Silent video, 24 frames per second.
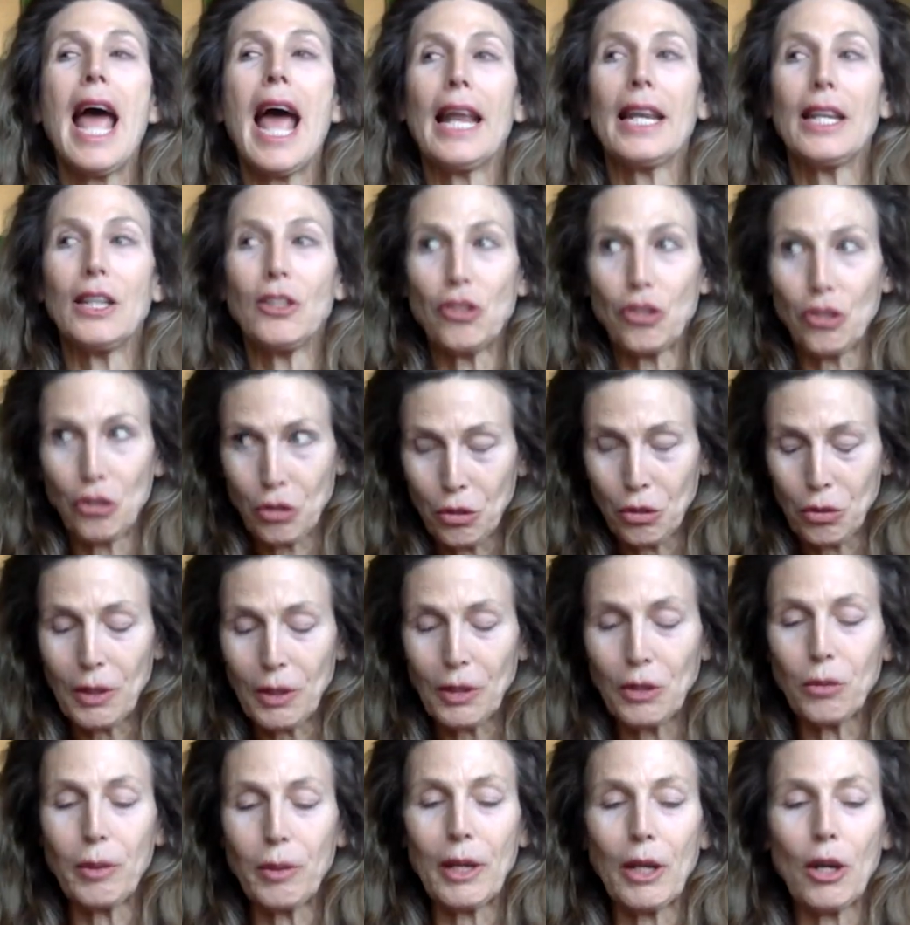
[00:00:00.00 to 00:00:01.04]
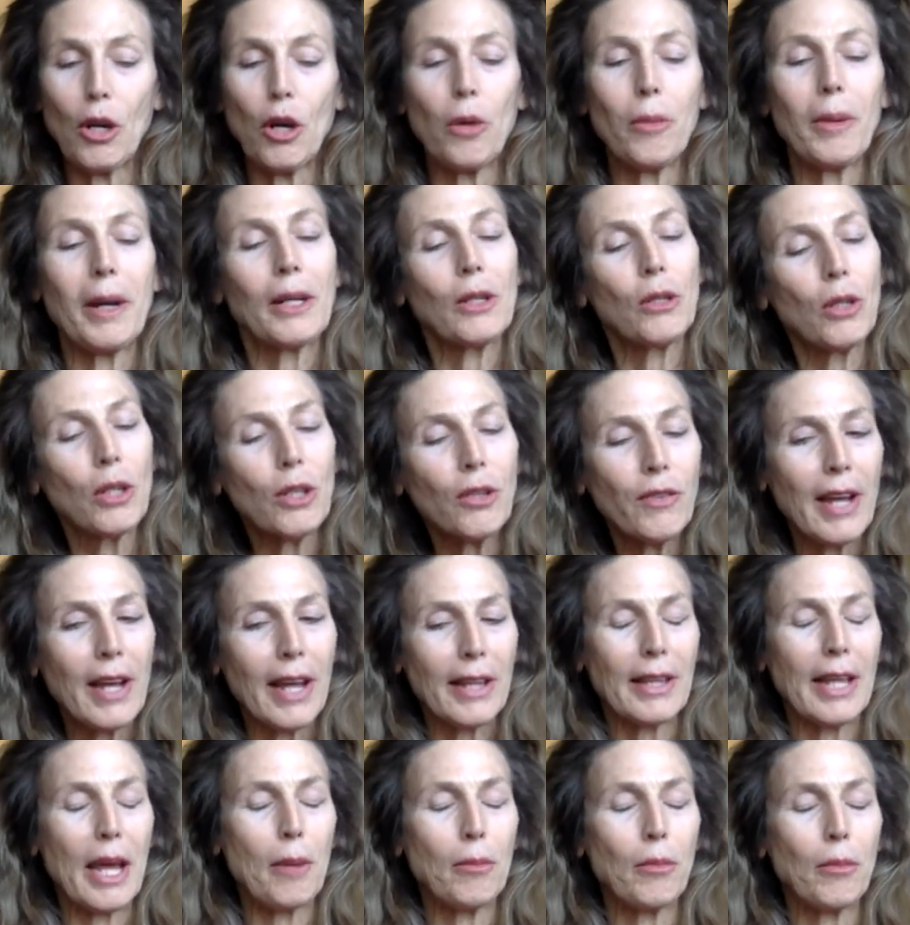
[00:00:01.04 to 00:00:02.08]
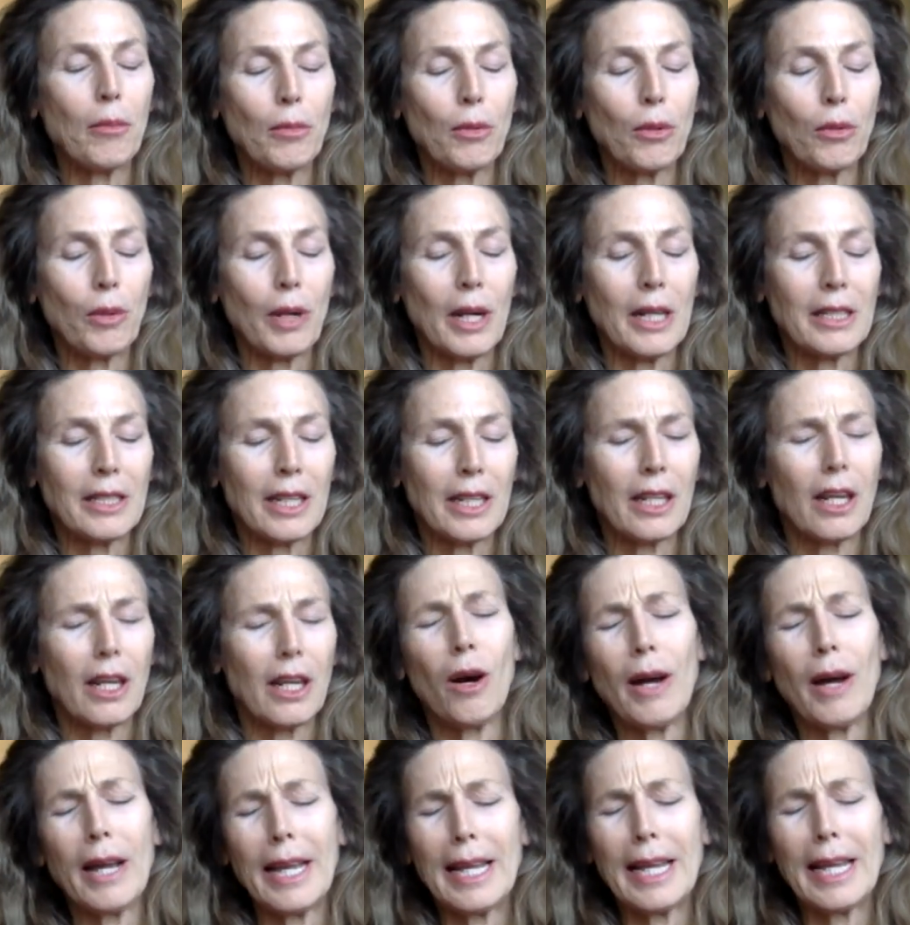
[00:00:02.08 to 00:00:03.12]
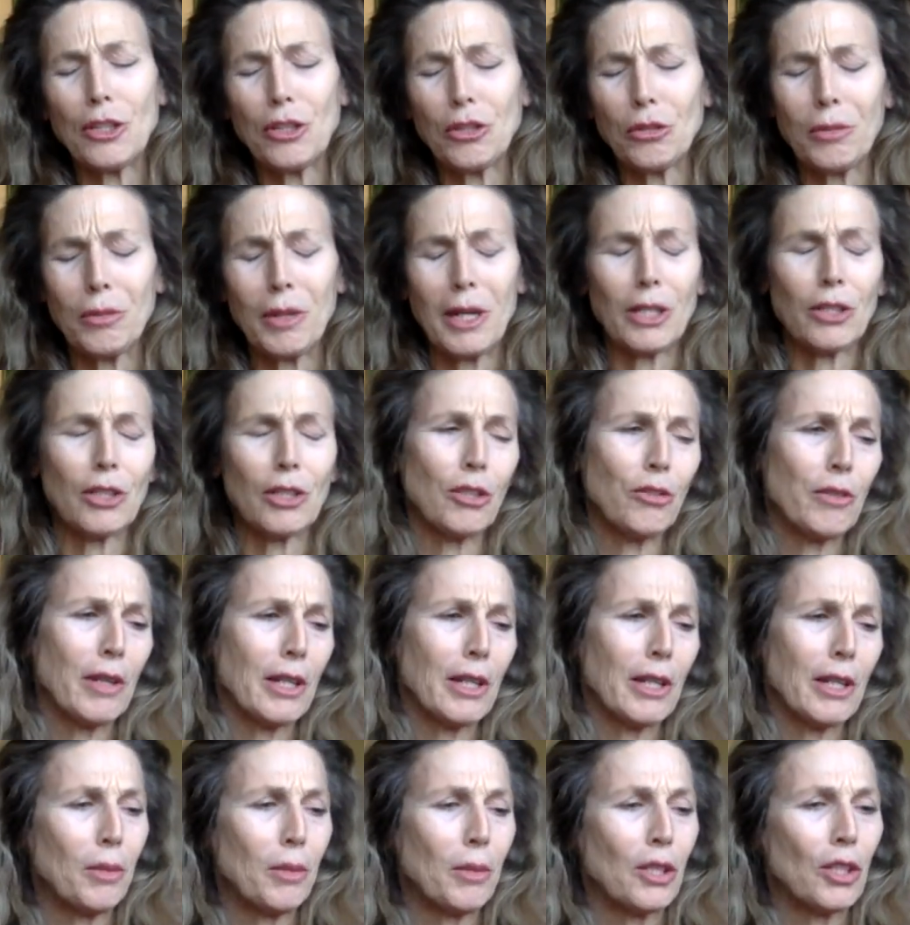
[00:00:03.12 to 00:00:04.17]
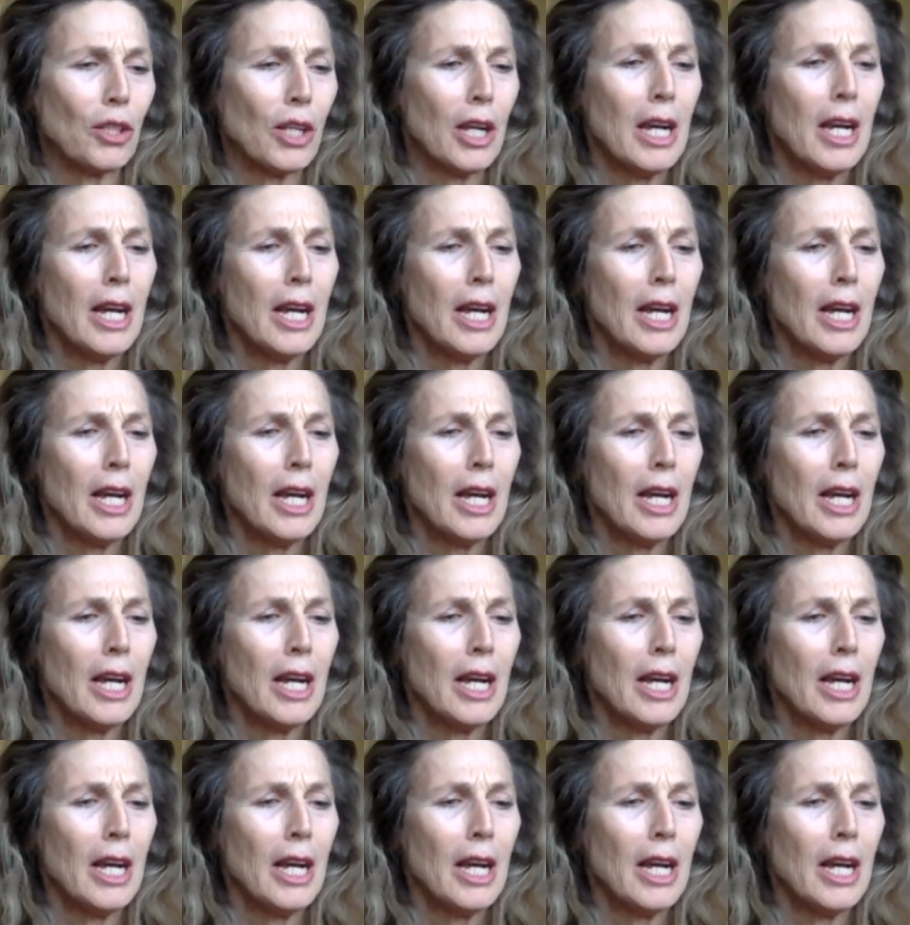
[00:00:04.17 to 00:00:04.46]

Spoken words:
And it's true, on the way home, I could have had that moment where I said, oh, I ate too much. I drank too much.